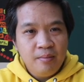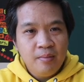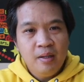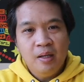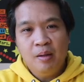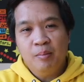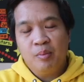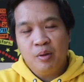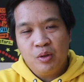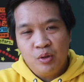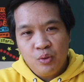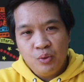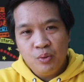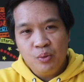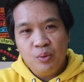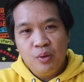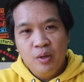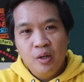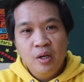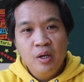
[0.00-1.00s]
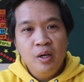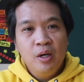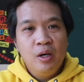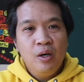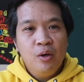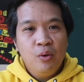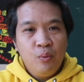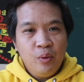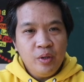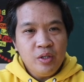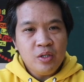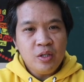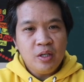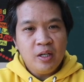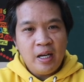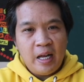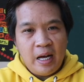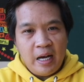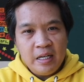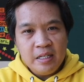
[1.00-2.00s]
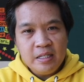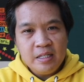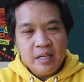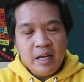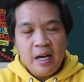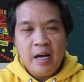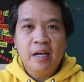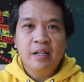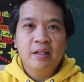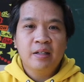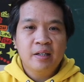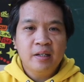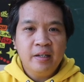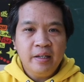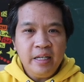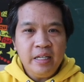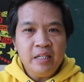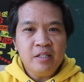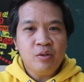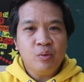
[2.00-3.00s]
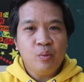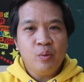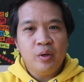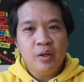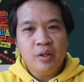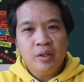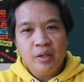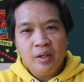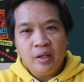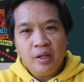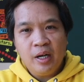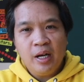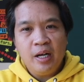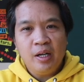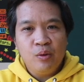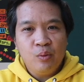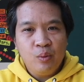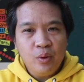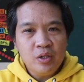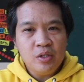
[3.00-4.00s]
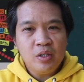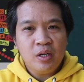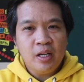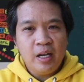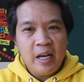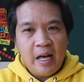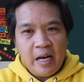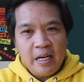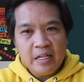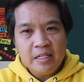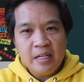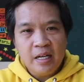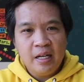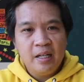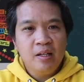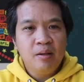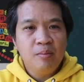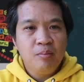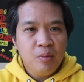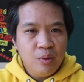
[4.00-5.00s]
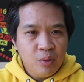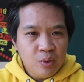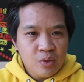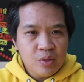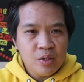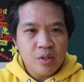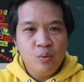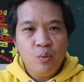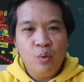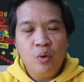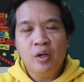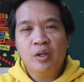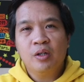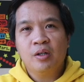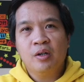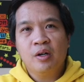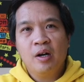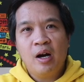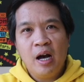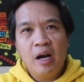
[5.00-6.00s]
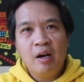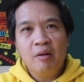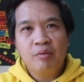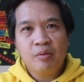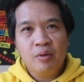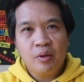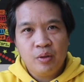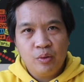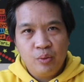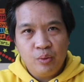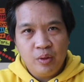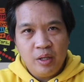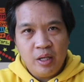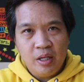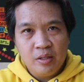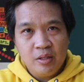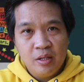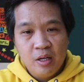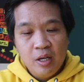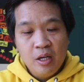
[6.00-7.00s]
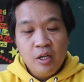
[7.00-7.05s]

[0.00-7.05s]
Number 2, which glass had the least water and which glass had the most water after 2 days?